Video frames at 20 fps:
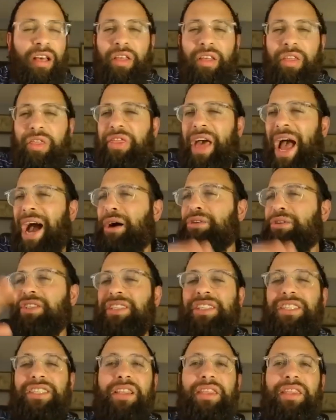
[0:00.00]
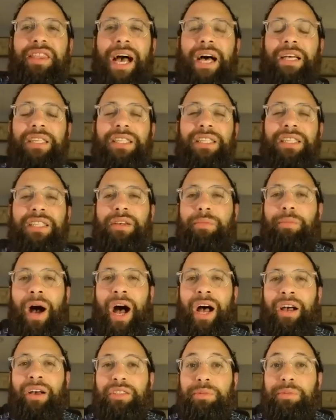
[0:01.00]
thousands and thousands of
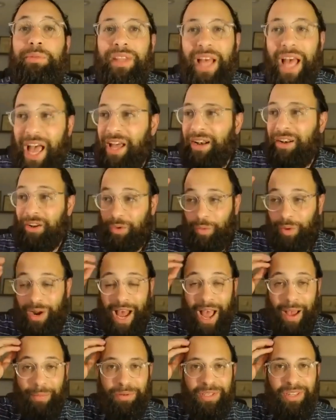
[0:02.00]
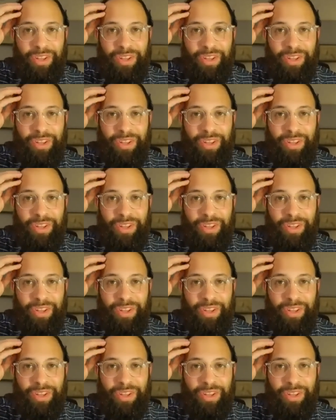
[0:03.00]
miles. But then what happened?